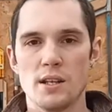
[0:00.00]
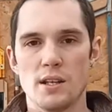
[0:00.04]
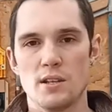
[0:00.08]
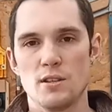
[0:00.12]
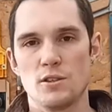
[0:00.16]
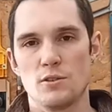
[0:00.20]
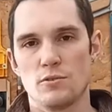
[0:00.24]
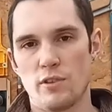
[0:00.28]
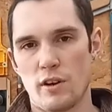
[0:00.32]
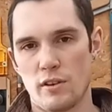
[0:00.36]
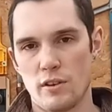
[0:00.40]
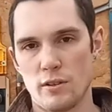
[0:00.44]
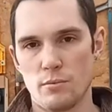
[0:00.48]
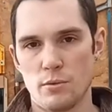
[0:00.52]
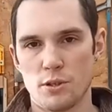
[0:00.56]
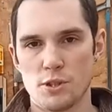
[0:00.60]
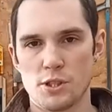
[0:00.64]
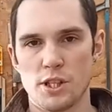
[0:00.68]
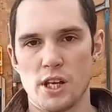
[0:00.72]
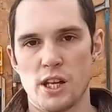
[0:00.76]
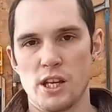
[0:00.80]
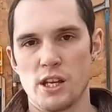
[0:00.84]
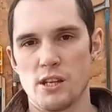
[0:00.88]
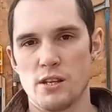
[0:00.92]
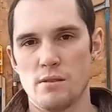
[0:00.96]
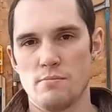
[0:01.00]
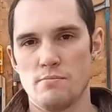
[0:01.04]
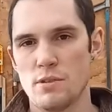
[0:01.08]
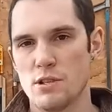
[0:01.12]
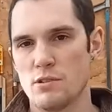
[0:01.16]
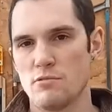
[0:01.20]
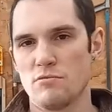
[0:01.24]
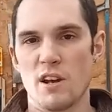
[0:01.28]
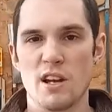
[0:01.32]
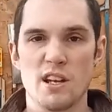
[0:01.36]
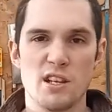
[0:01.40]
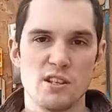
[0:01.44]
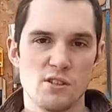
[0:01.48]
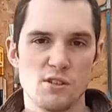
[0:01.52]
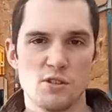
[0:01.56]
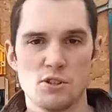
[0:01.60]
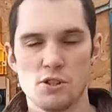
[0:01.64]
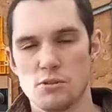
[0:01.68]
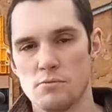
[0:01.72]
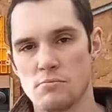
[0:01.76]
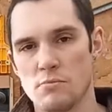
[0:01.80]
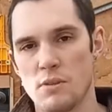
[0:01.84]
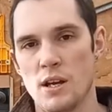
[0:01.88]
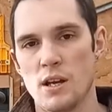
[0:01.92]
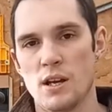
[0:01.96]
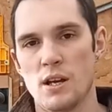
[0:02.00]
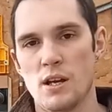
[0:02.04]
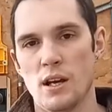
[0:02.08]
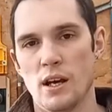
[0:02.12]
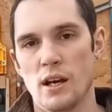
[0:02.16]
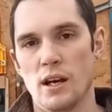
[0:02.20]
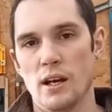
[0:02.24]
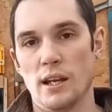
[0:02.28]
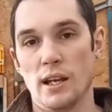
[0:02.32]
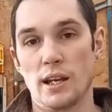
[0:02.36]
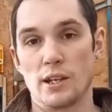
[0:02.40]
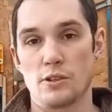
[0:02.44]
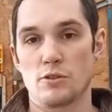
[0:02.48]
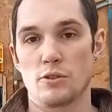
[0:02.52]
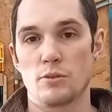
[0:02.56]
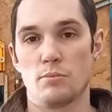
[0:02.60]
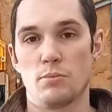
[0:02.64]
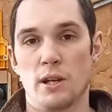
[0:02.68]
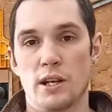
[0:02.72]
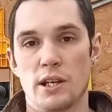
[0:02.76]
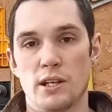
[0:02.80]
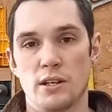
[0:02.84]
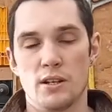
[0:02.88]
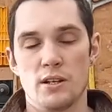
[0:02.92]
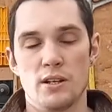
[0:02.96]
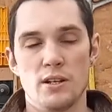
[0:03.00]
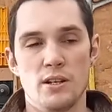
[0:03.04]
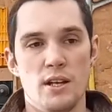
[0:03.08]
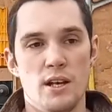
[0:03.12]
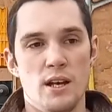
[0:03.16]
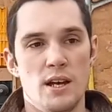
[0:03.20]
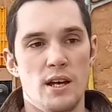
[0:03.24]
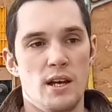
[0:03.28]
is very much a mid-range electric planer.